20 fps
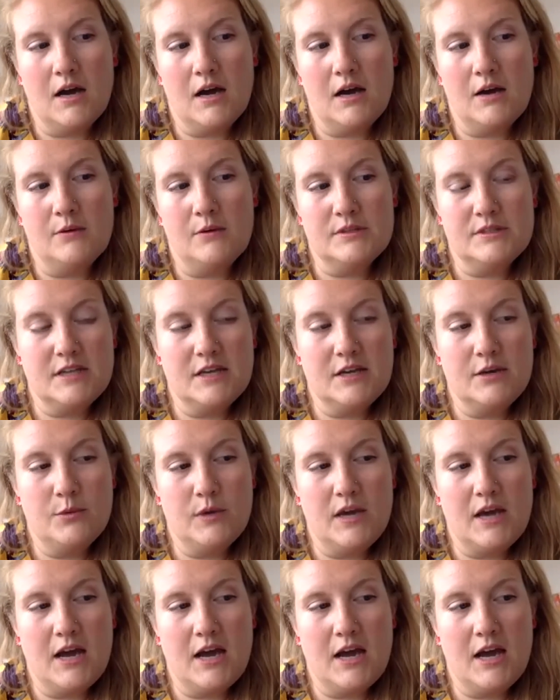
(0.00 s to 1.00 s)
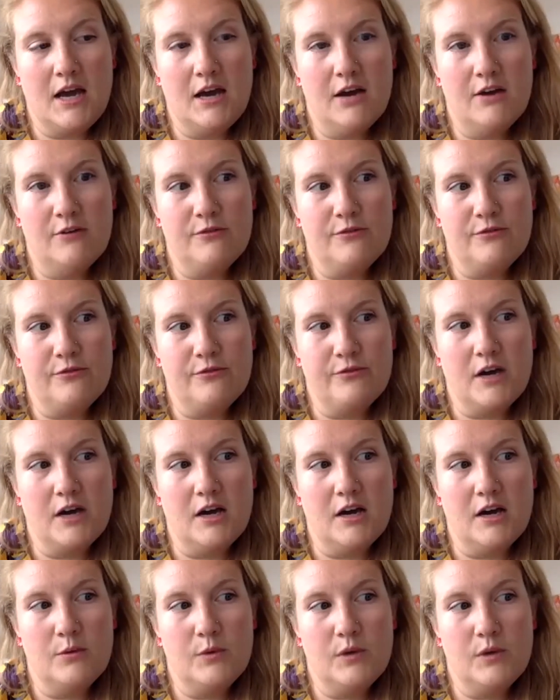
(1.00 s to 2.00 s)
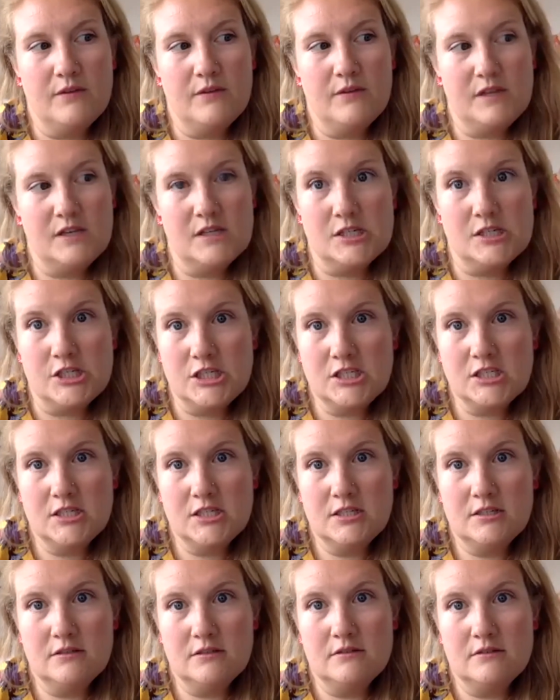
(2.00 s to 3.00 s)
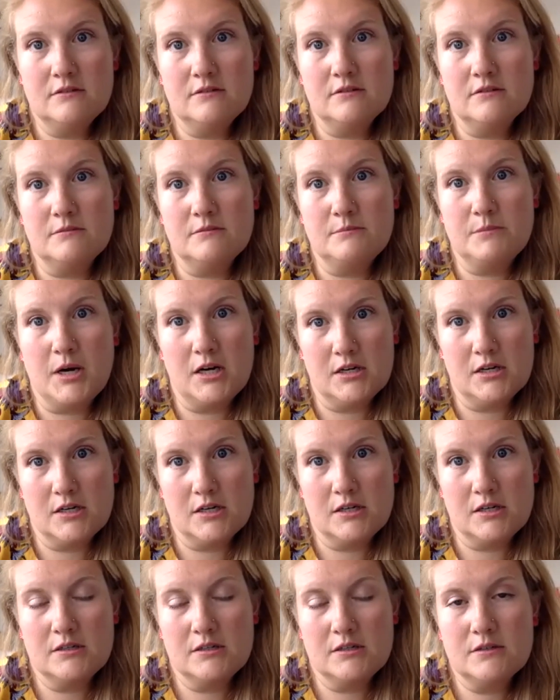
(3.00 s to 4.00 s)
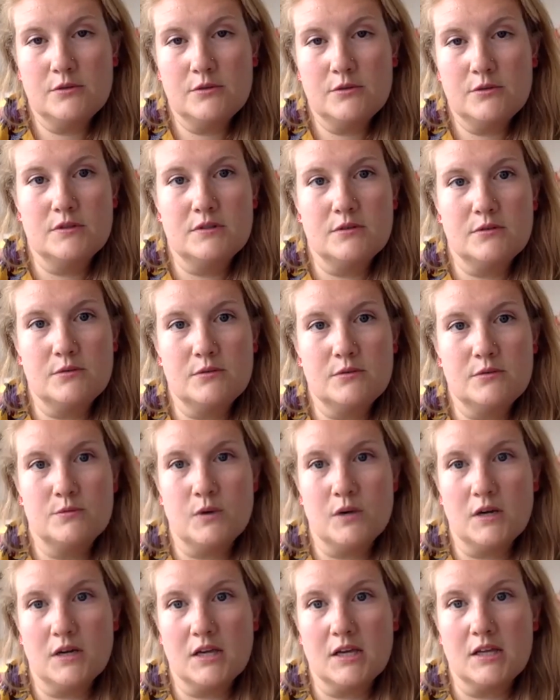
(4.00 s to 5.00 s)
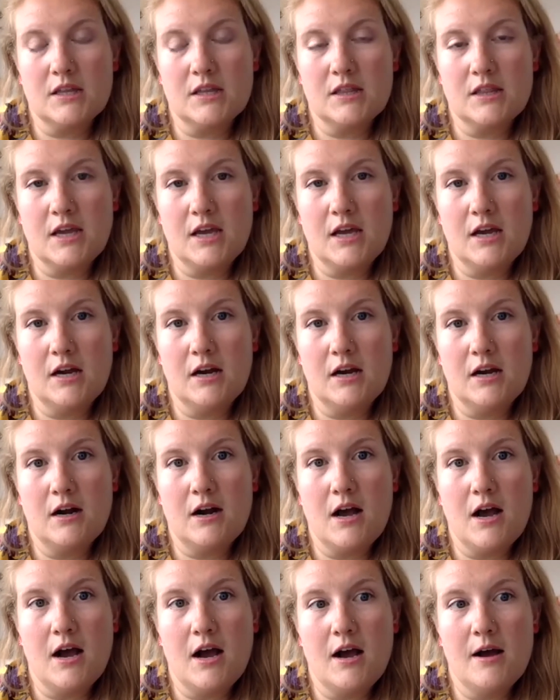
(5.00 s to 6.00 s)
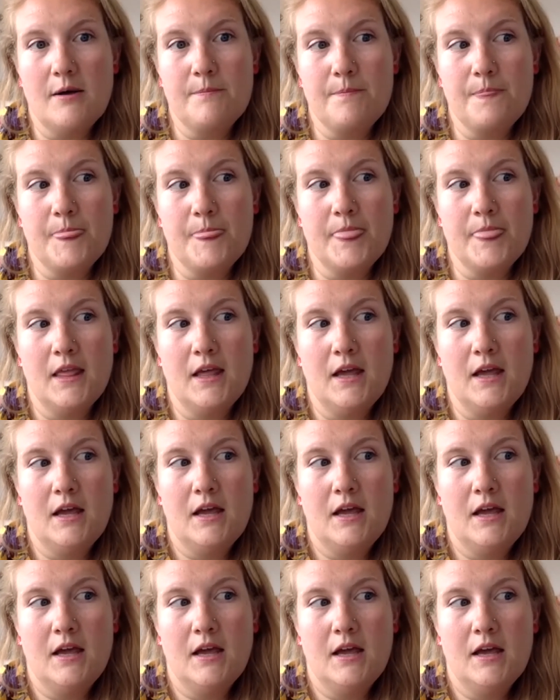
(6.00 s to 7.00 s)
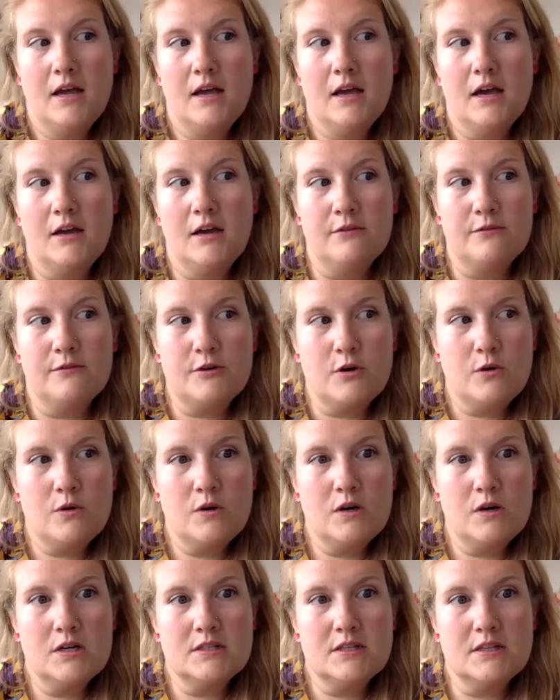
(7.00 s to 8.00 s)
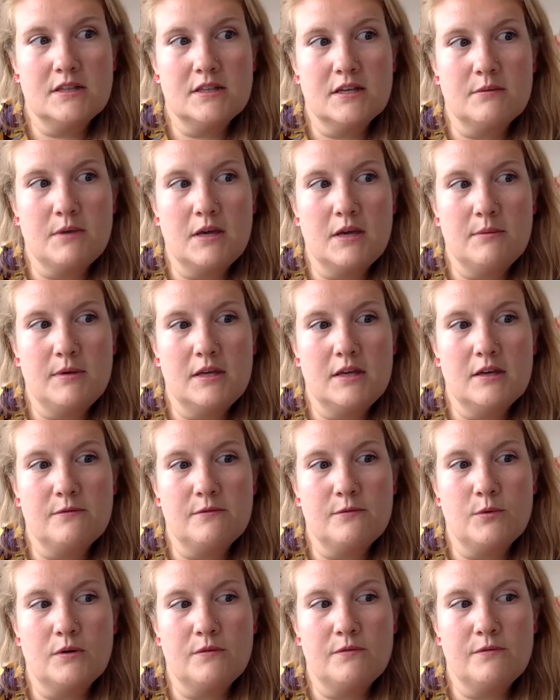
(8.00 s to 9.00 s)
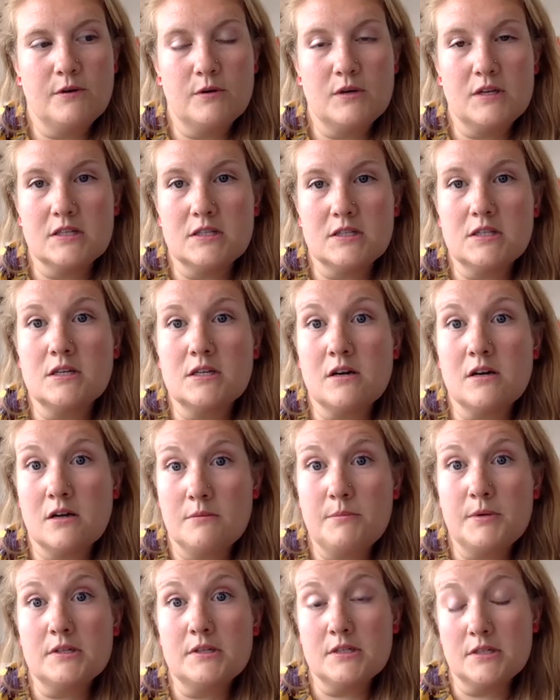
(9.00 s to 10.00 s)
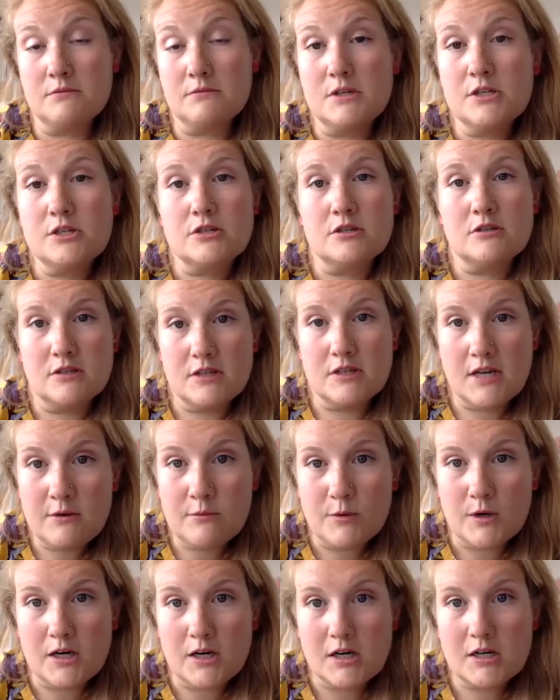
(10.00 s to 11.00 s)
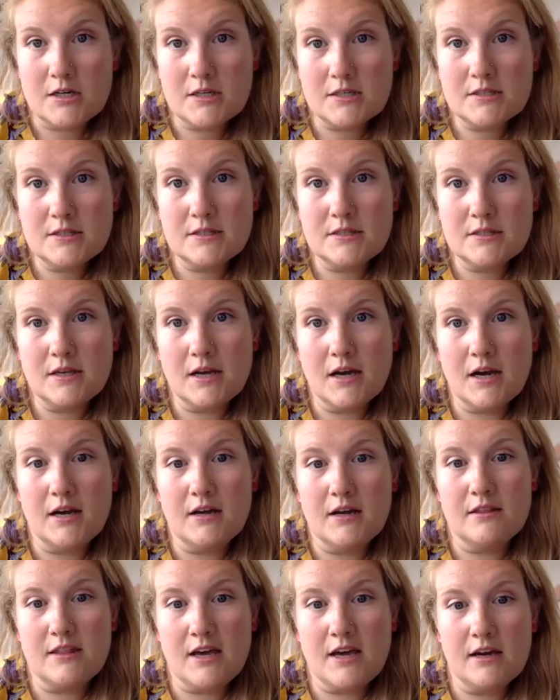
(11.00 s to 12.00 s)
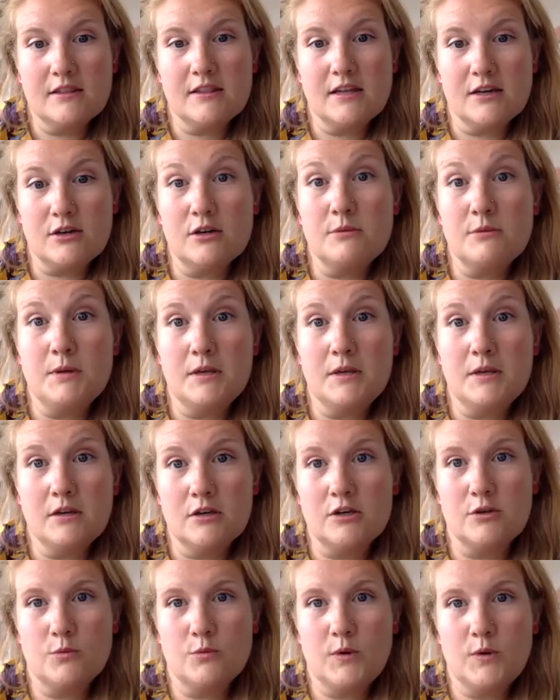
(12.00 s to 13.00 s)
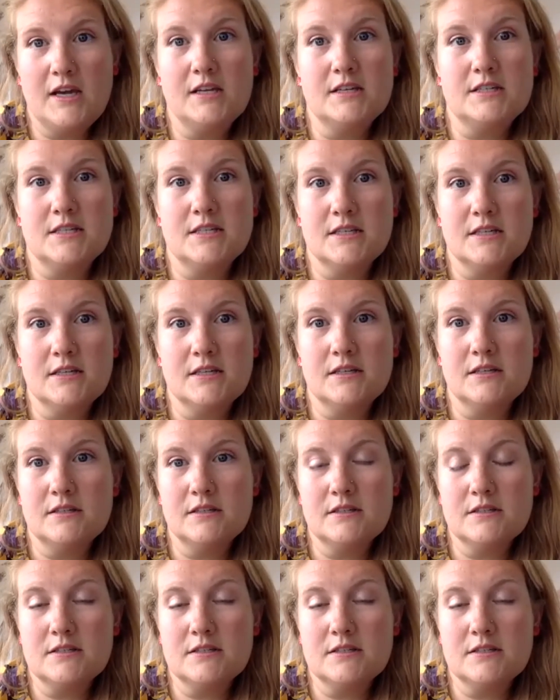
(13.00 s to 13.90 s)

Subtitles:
would say we have the Aegean partner who's working there. And of course, I think maybe if we're focusing on building regional networks, that could be a good way to